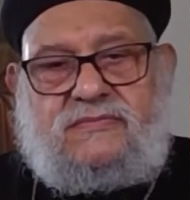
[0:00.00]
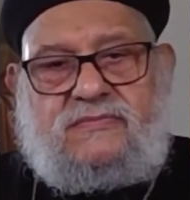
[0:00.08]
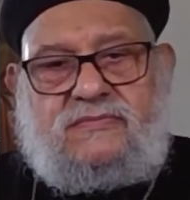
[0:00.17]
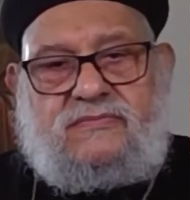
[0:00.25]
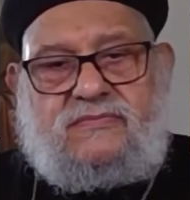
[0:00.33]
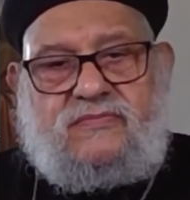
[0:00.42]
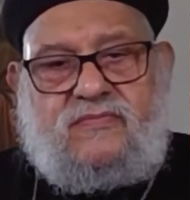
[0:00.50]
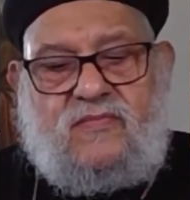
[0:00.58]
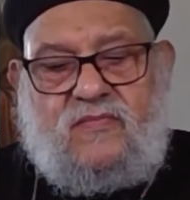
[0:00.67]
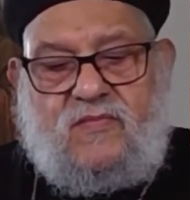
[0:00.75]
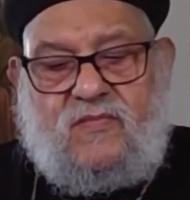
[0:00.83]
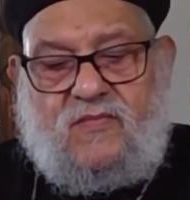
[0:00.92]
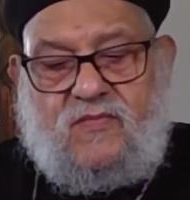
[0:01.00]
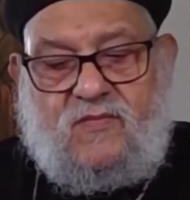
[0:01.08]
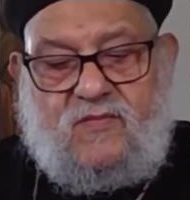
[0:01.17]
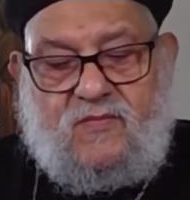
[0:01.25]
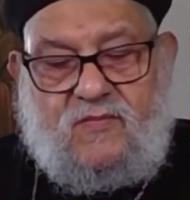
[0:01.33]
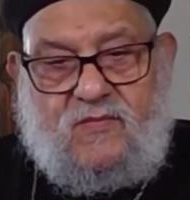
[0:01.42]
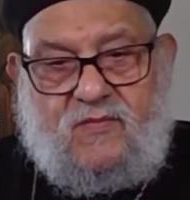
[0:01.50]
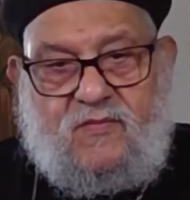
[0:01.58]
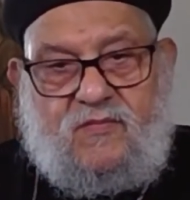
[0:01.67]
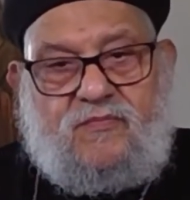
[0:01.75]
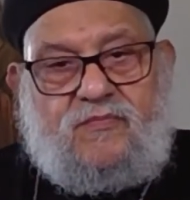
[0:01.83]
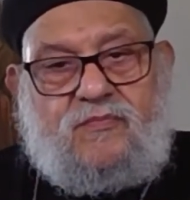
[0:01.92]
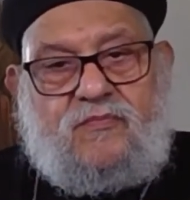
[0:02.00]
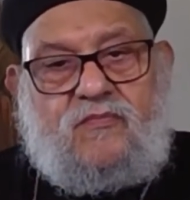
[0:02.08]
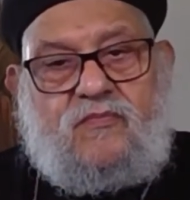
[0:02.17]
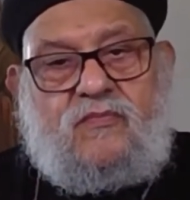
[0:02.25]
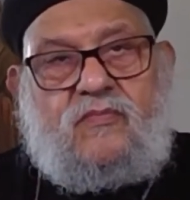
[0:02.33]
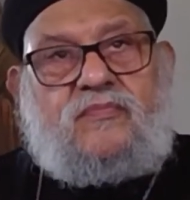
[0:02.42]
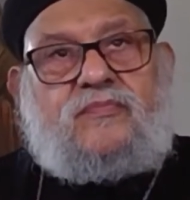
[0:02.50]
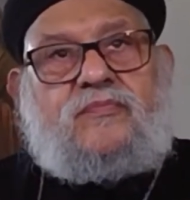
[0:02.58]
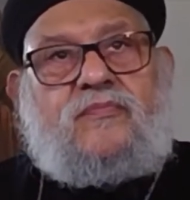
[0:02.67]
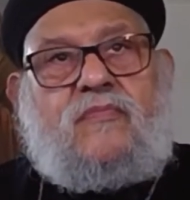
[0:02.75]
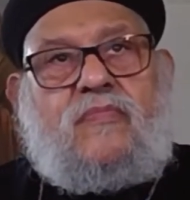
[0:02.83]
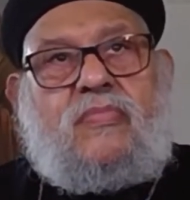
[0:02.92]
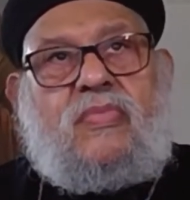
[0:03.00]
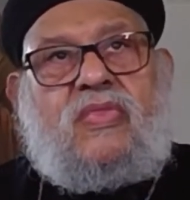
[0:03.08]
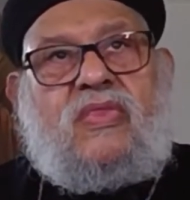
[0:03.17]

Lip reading: (silent)